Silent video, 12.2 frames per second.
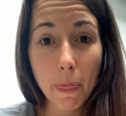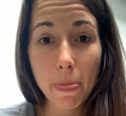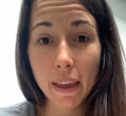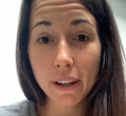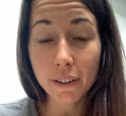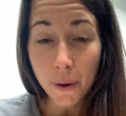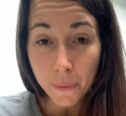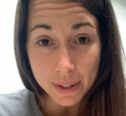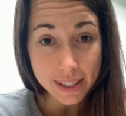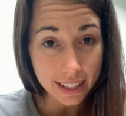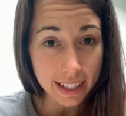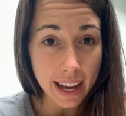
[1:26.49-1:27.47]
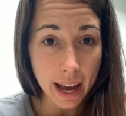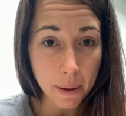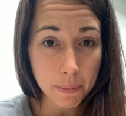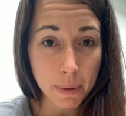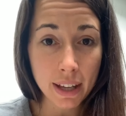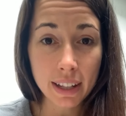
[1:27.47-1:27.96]
you know what's going to
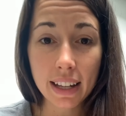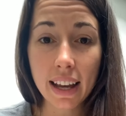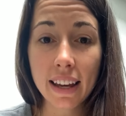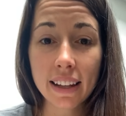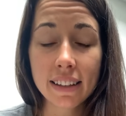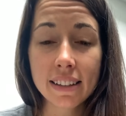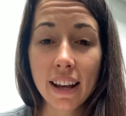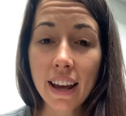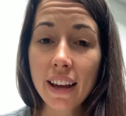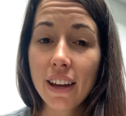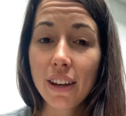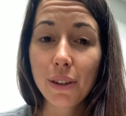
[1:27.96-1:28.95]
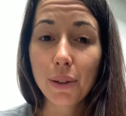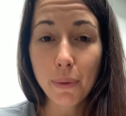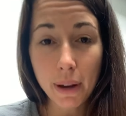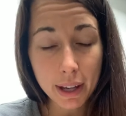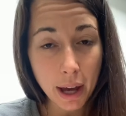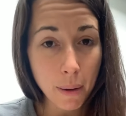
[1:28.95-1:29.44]
happen and you
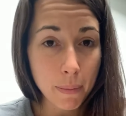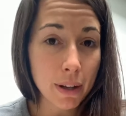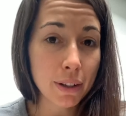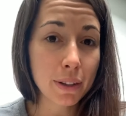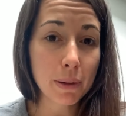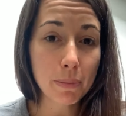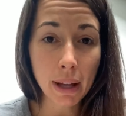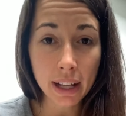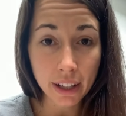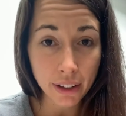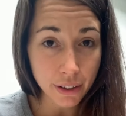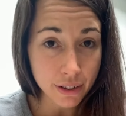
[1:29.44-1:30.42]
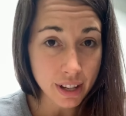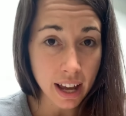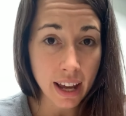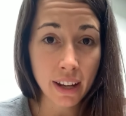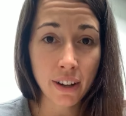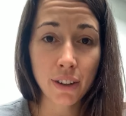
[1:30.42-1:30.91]
wake up and you can plan out your
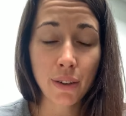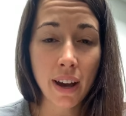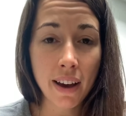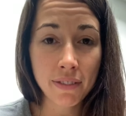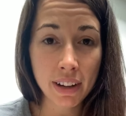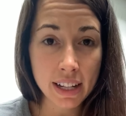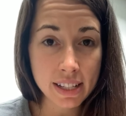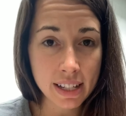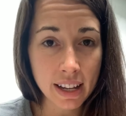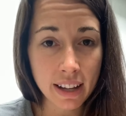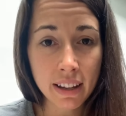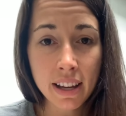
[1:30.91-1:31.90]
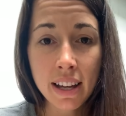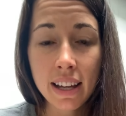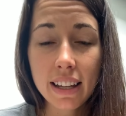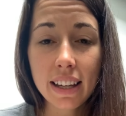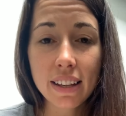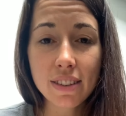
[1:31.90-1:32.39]
day or you have an idea,
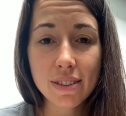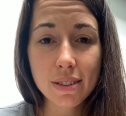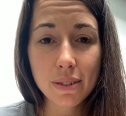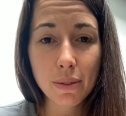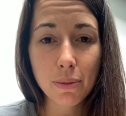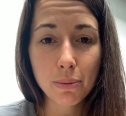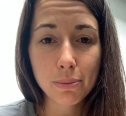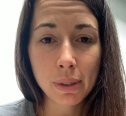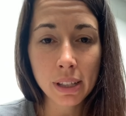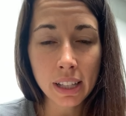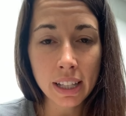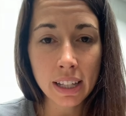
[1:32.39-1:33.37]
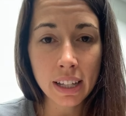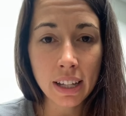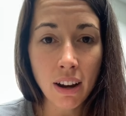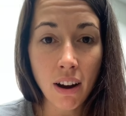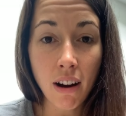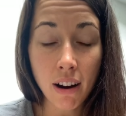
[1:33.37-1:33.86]
it's really
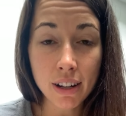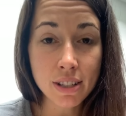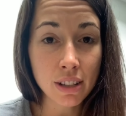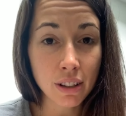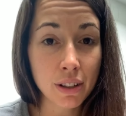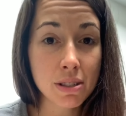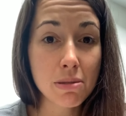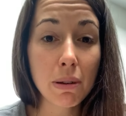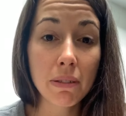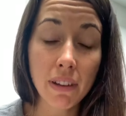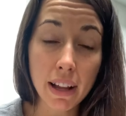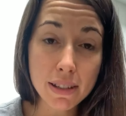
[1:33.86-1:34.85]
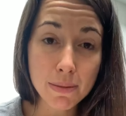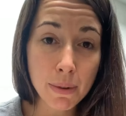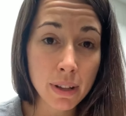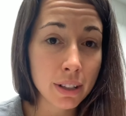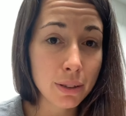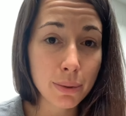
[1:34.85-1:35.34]
hard to learn to be
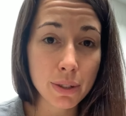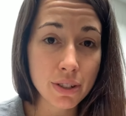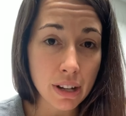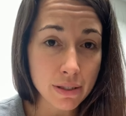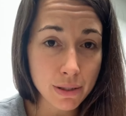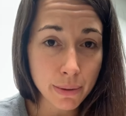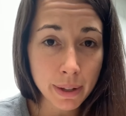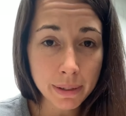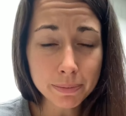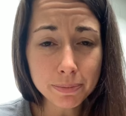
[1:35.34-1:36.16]
flexible and to adjust to it.